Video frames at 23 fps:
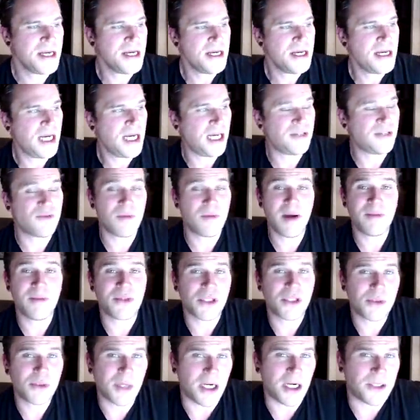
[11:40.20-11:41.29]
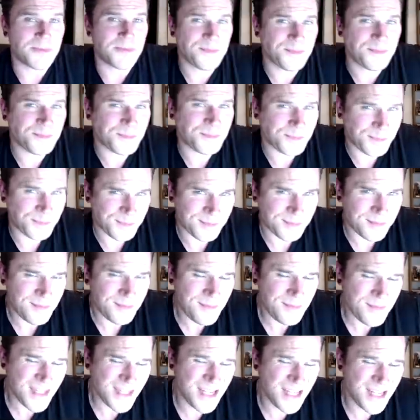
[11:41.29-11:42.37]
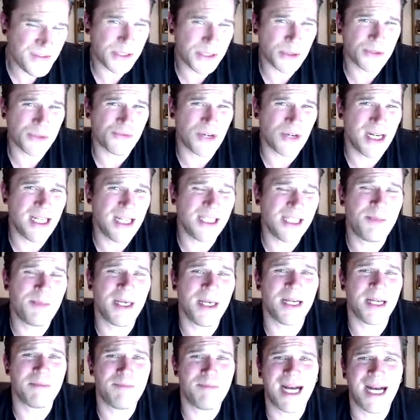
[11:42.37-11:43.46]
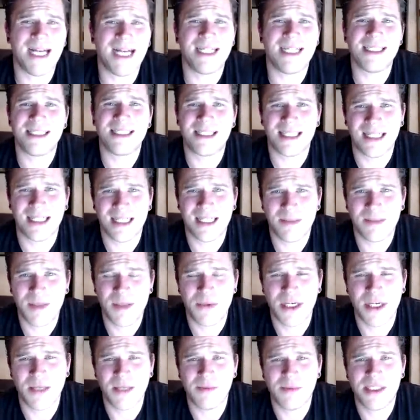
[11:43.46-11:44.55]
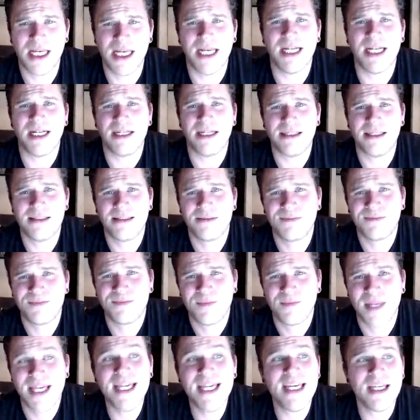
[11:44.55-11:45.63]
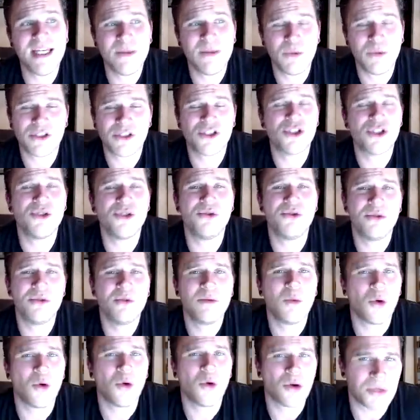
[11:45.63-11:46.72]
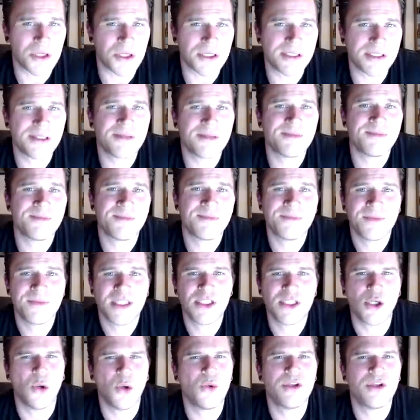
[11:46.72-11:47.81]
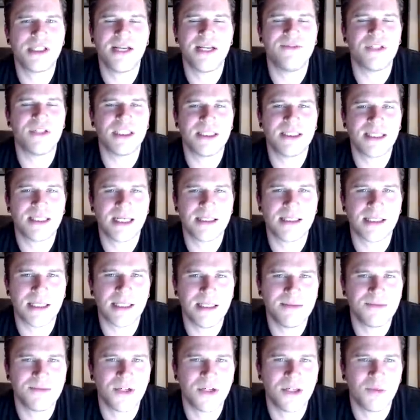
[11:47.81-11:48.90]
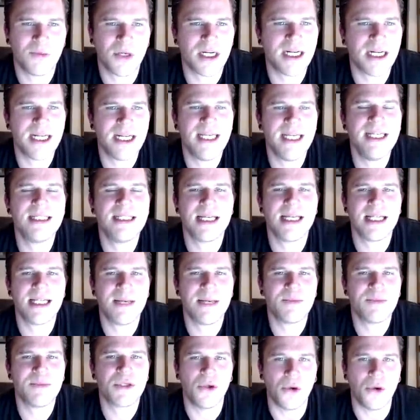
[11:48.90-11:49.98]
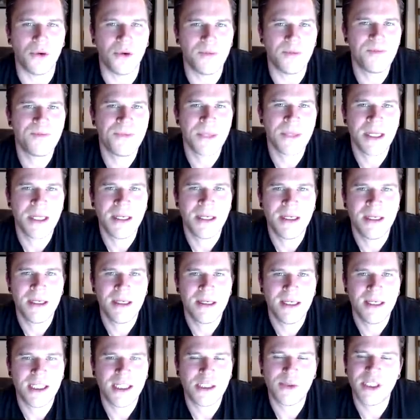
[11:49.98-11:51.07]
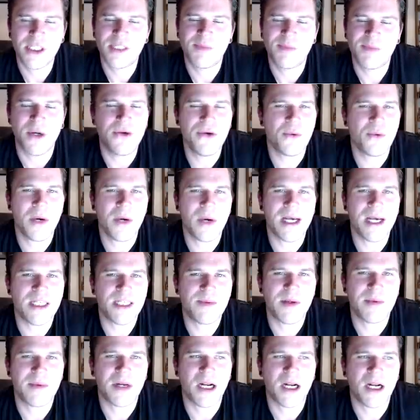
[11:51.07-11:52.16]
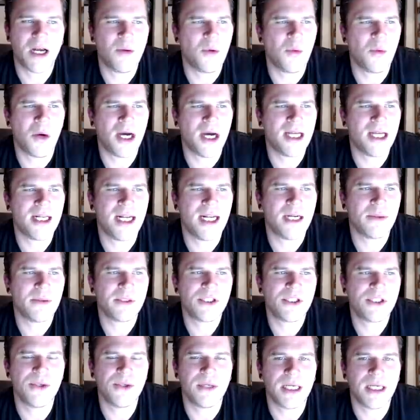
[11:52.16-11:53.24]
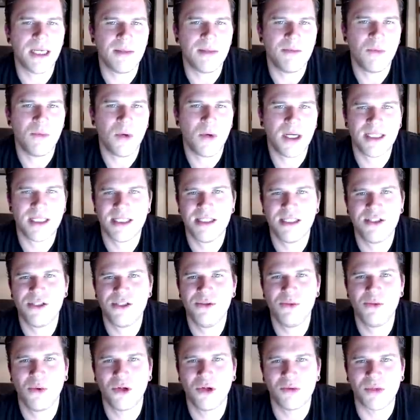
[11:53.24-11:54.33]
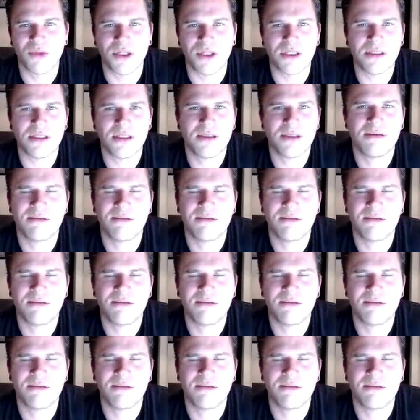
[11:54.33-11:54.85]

And remember as well, if this was really as big and bad as uh, people keep saying it is, he would have sued Warner Brothers. He's got all this evidence, hasn't he? Right? Why didn't he take them to court? It swings both ways. People are like, well, why isn't anyone suing him? Why hasn't he sued Warner Brothers?